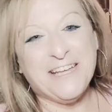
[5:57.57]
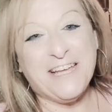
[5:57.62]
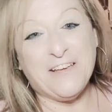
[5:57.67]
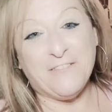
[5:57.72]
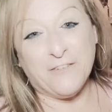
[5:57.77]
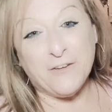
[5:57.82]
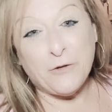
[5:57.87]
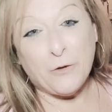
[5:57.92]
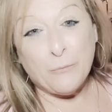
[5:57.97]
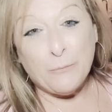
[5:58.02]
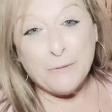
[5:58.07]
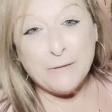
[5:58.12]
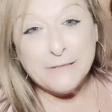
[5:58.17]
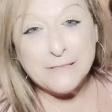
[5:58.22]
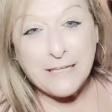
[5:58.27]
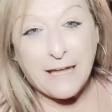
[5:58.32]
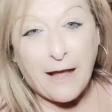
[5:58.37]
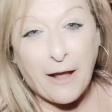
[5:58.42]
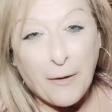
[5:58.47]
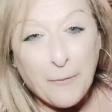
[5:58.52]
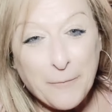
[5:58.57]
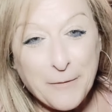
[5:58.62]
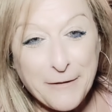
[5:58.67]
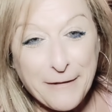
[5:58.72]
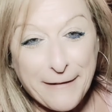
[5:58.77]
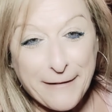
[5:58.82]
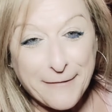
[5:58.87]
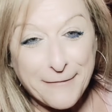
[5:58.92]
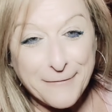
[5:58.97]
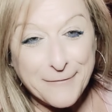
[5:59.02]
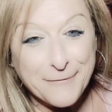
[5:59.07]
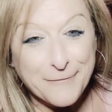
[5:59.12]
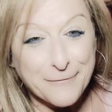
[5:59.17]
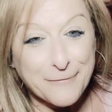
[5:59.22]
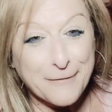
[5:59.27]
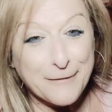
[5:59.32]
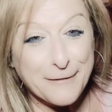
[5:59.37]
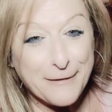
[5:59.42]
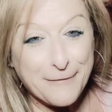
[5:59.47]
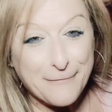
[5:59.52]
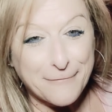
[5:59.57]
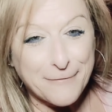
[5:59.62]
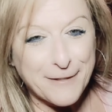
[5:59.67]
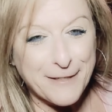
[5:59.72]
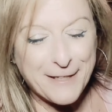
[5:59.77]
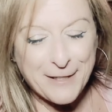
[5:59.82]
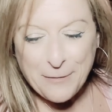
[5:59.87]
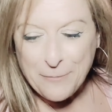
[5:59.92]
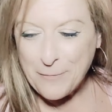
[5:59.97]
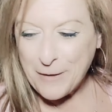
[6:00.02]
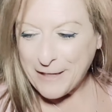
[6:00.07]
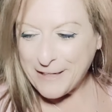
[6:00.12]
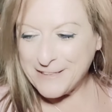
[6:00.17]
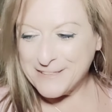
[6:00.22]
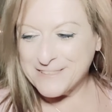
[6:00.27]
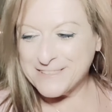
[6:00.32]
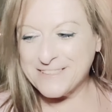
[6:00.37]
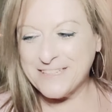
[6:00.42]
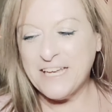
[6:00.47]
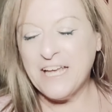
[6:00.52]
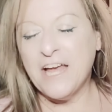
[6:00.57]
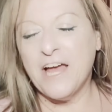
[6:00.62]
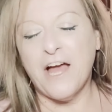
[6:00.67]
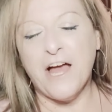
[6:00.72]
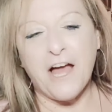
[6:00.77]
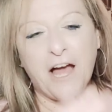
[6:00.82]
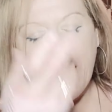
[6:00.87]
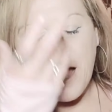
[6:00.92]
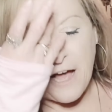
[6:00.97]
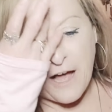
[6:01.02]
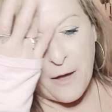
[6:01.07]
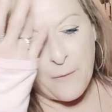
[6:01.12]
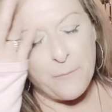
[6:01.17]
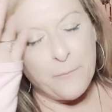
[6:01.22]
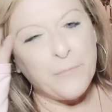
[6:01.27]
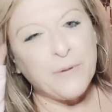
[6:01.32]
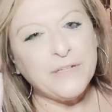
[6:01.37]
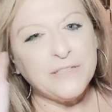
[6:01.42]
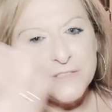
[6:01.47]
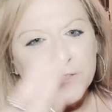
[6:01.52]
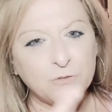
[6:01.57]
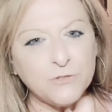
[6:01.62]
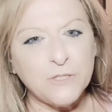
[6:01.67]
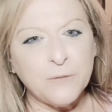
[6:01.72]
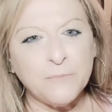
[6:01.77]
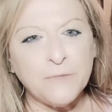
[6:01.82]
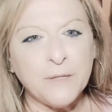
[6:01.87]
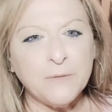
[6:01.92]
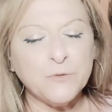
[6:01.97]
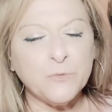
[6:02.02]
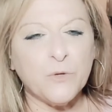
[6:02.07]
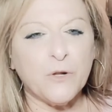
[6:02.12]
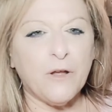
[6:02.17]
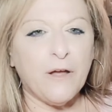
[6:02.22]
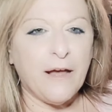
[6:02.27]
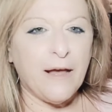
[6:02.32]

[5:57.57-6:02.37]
If it opens, I'll be like really freaking amazed. But so sometimes what will